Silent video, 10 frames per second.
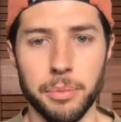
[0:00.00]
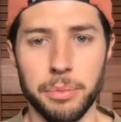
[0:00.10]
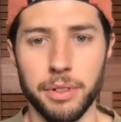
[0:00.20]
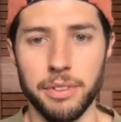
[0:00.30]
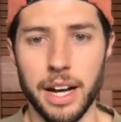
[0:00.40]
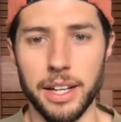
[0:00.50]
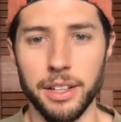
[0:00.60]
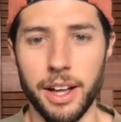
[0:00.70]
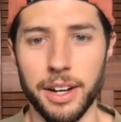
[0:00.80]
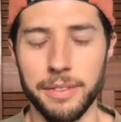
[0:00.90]
provide a
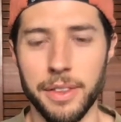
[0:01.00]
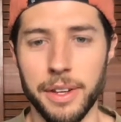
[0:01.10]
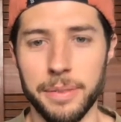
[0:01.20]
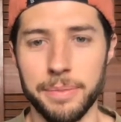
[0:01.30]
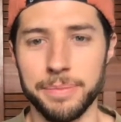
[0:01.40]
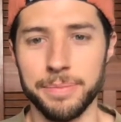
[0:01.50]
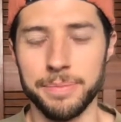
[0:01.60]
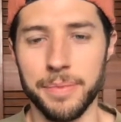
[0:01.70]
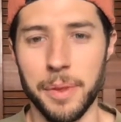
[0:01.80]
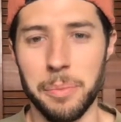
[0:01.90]
lot of
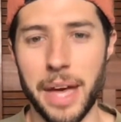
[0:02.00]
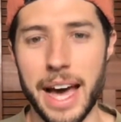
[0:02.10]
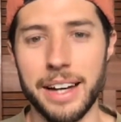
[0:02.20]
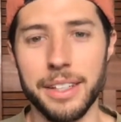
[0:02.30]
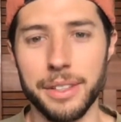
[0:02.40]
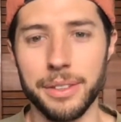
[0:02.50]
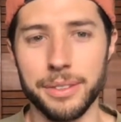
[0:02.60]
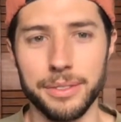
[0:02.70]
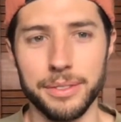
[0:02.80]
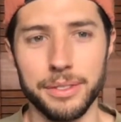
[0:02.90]
the path
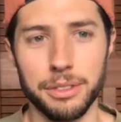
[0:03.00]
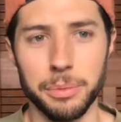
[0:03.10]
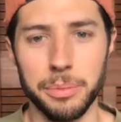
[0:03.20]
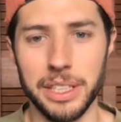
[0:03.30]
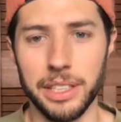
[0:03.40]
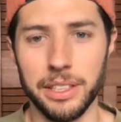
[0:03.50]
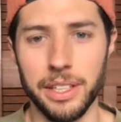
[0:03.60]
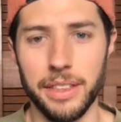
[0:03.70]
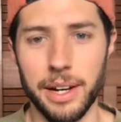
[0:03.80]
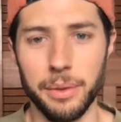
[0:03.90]
for me
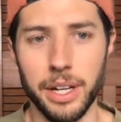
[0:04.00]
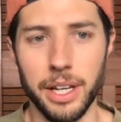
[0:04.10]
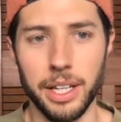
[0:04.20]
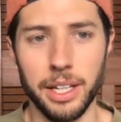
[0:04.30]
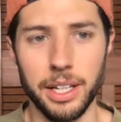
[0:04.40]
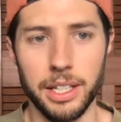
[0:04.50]
in that way. And